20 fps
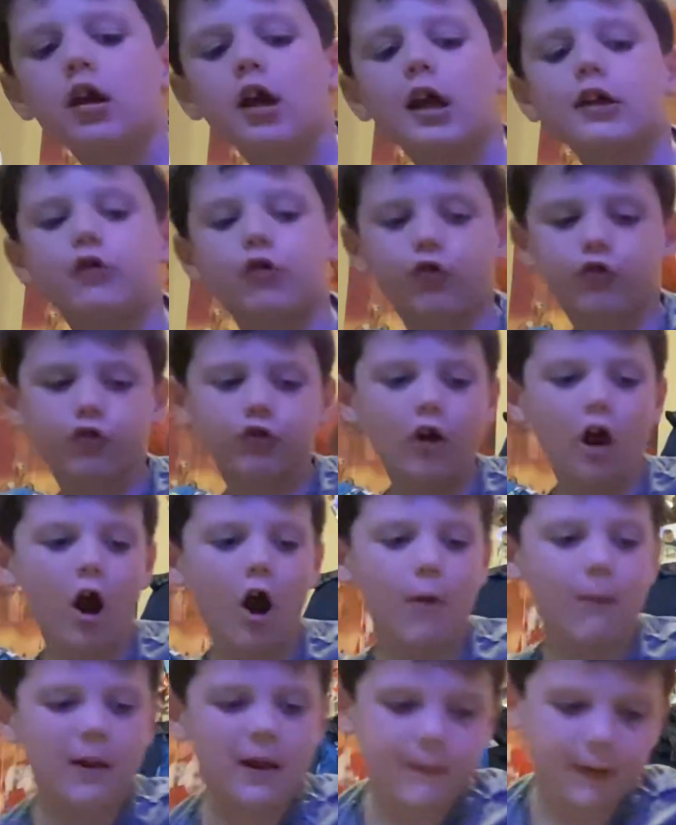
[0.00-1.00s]
It's a
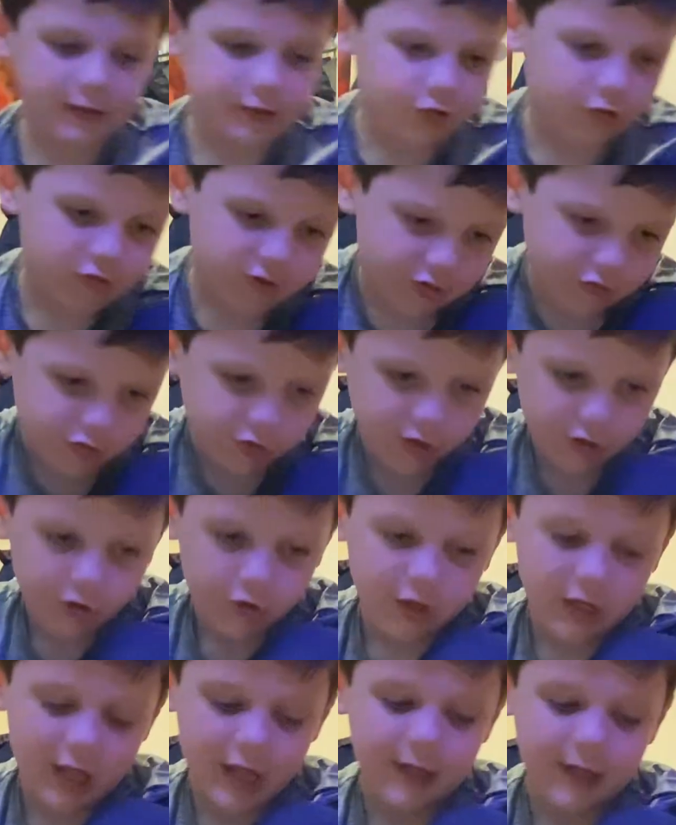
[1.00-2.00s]
show made by Disney
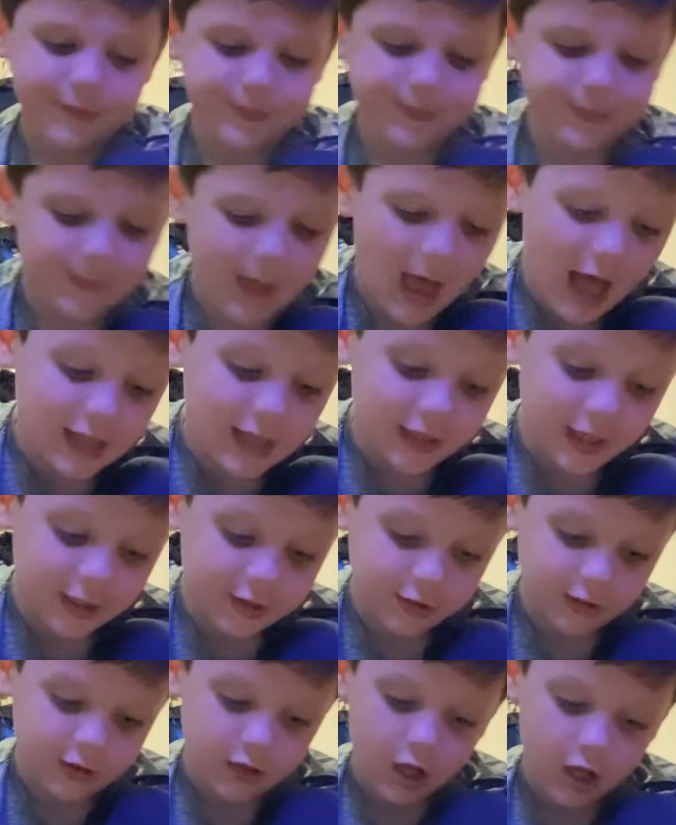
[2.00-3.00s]
Channel, and I like
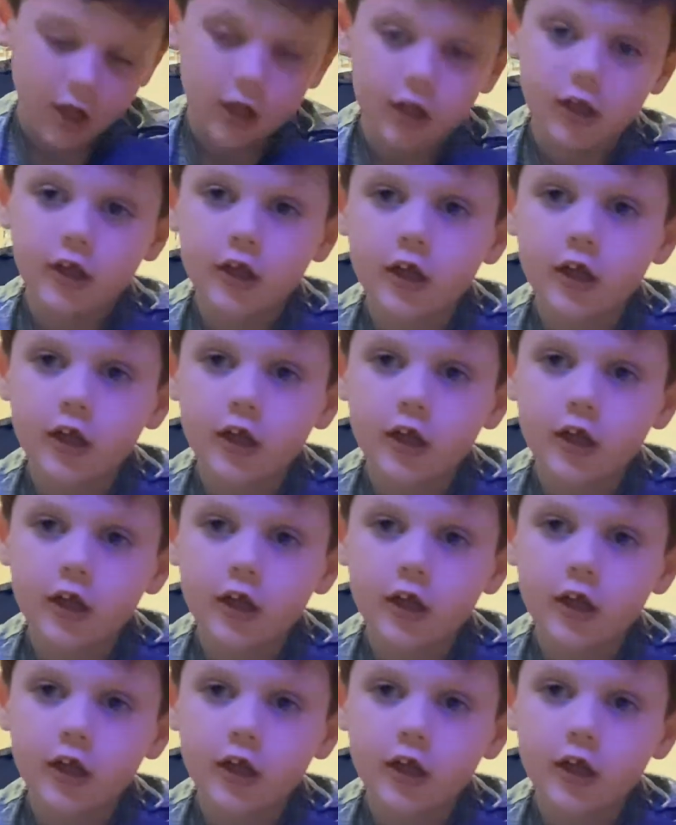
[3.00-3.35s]
it a lot.